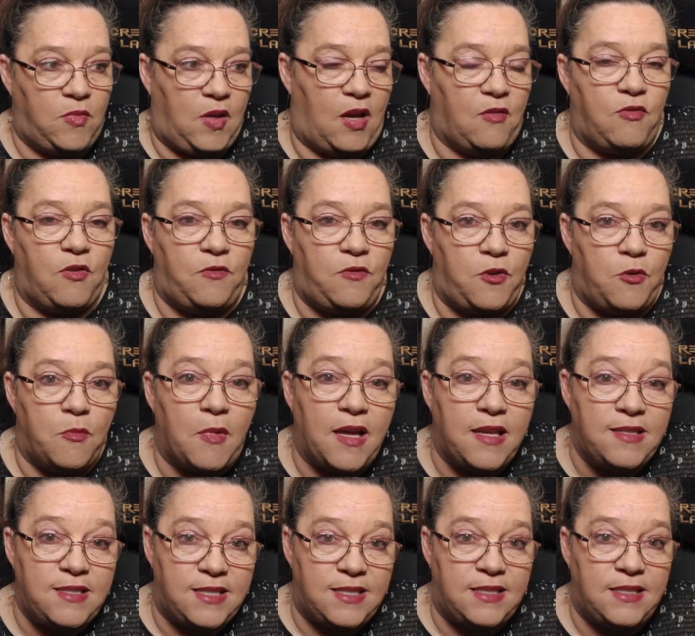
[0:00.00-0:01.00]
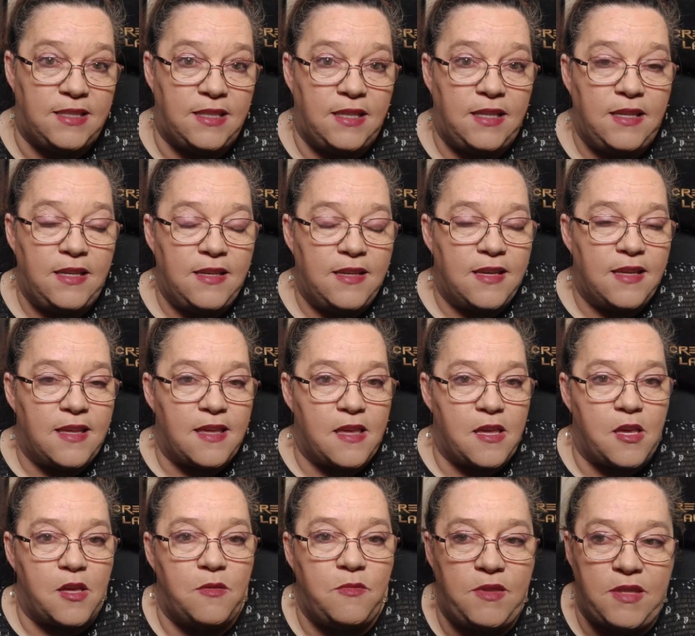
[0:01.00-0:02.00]
every few months.
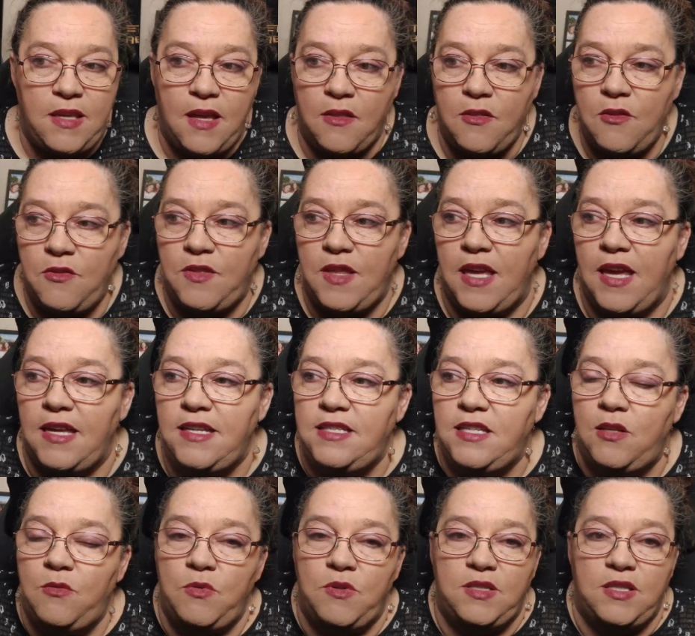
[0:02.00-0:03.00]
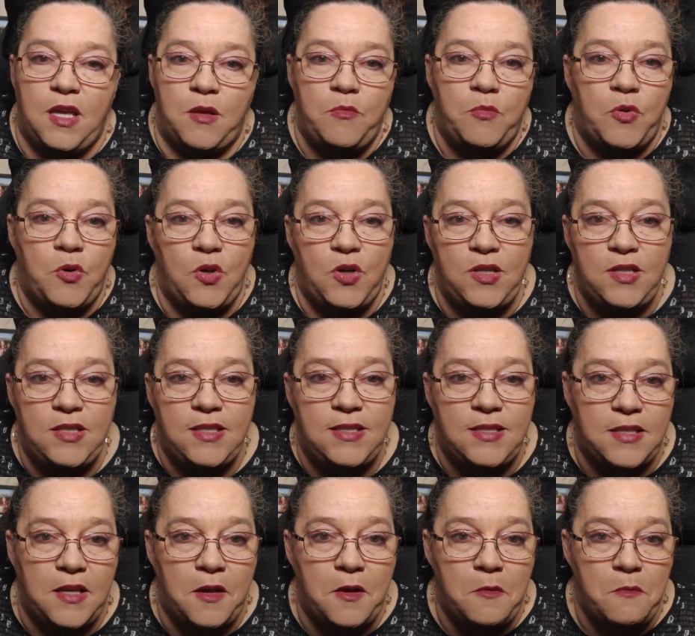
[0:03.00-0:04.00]
The other thing I did was I put
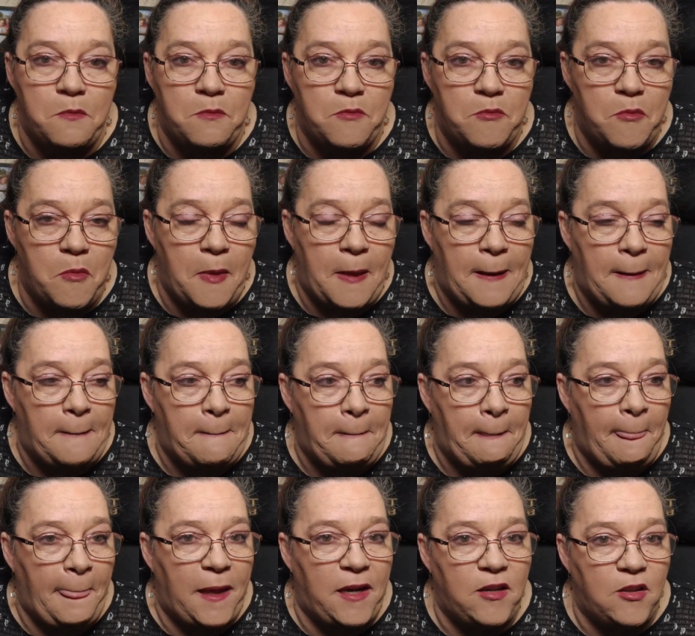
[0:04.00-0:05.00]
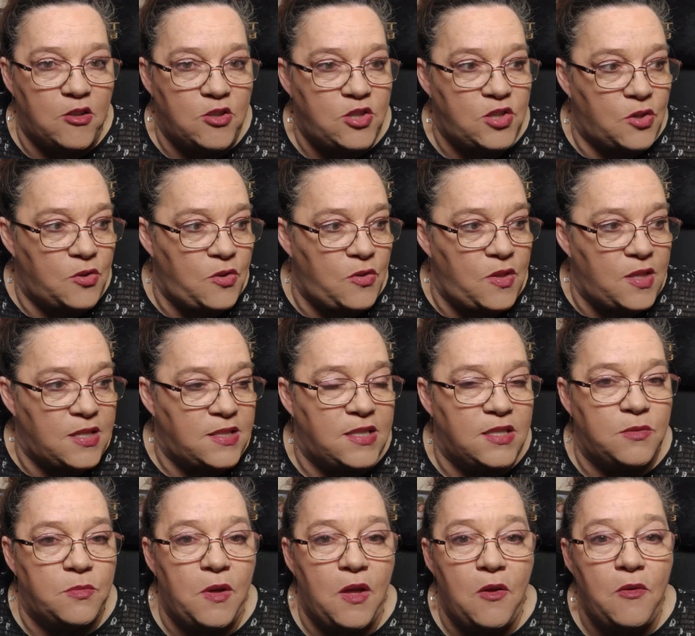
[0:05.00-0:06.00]
some, and I'll show you this
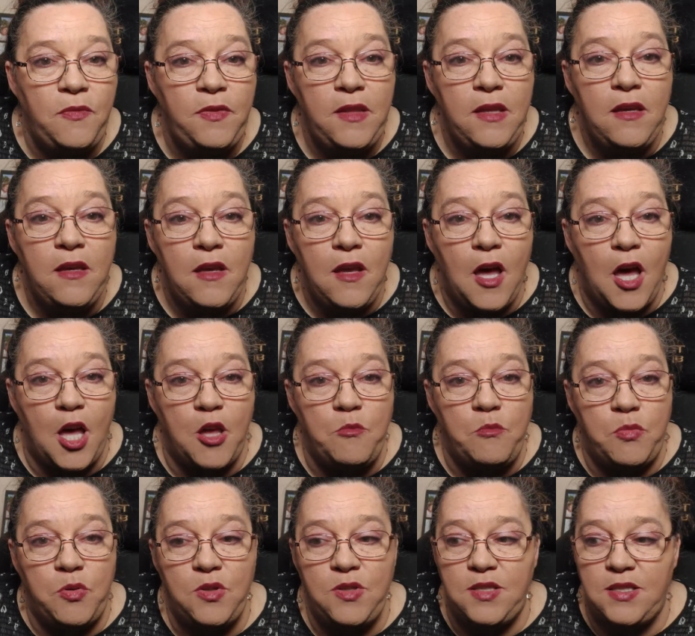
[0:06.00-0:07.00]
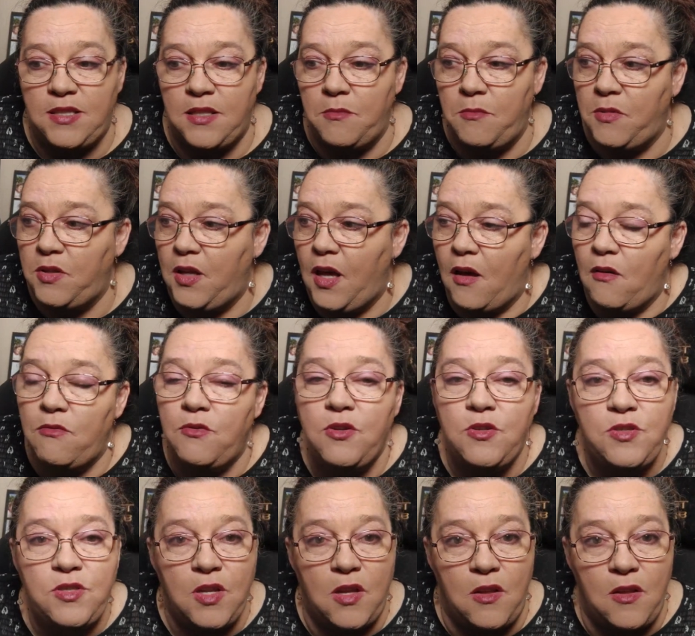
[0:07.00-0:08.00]
as well, I put some
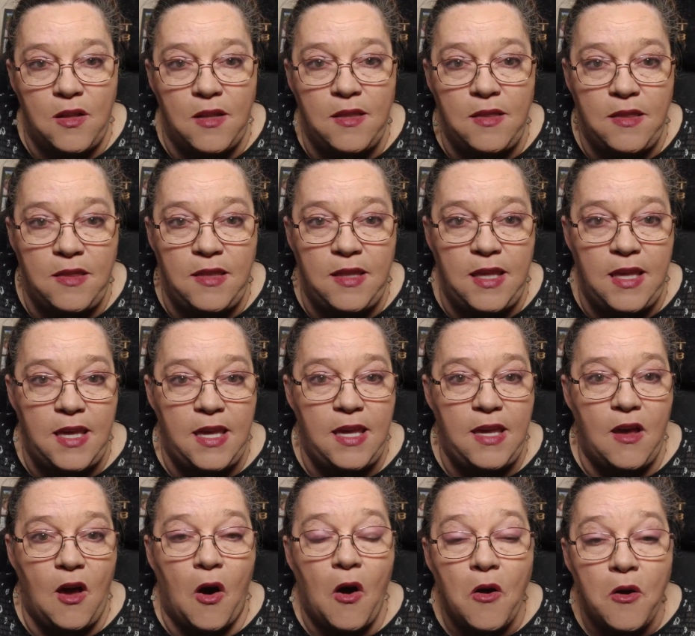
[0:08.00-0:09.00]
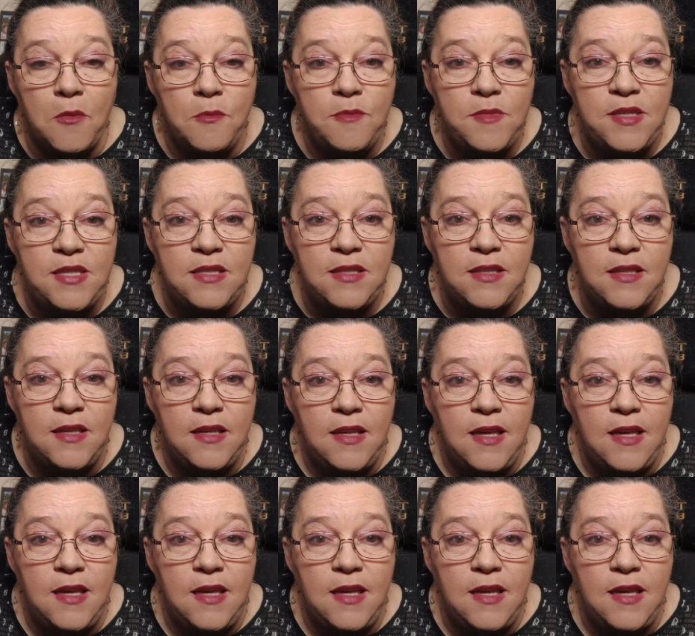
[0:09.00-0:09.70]
covers on the arms,